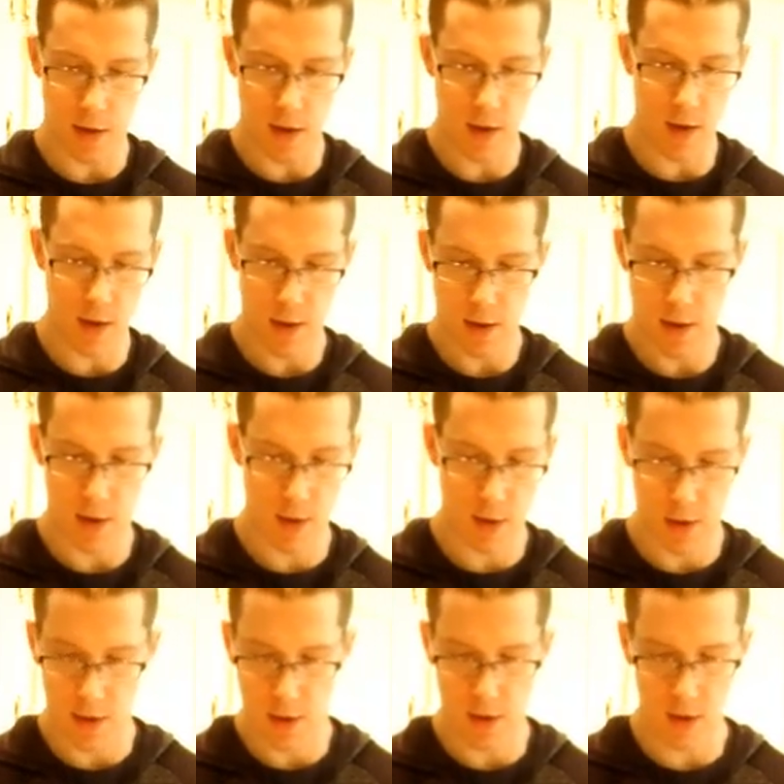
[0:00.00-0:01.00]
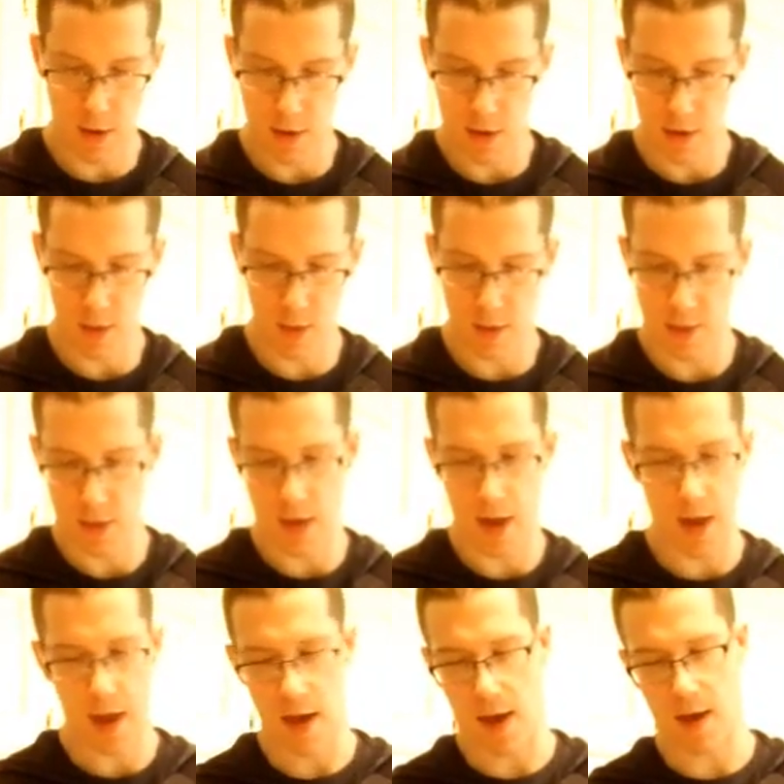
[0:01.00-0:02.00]
And
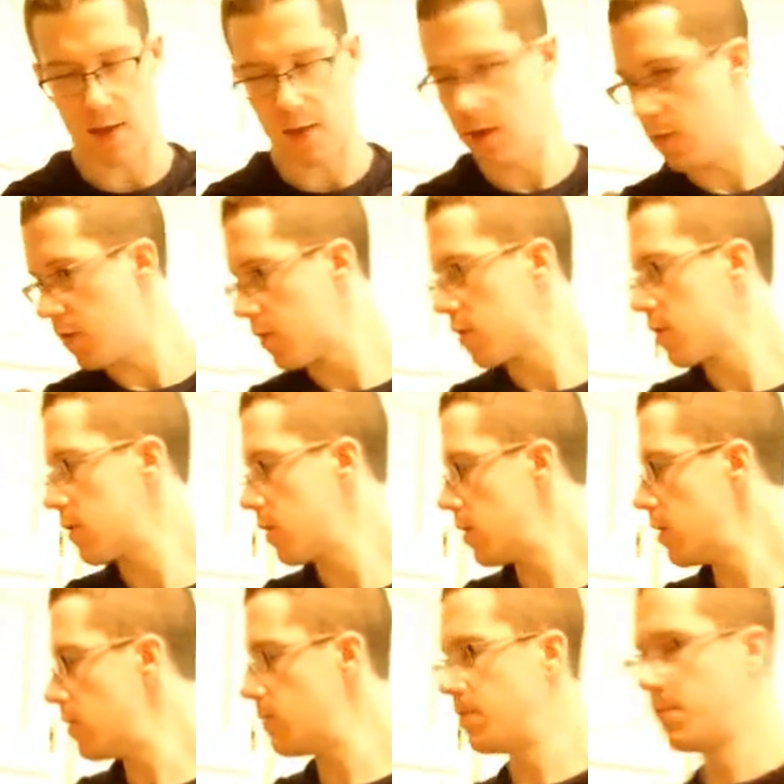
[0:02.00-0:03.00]
yeah, that looks good.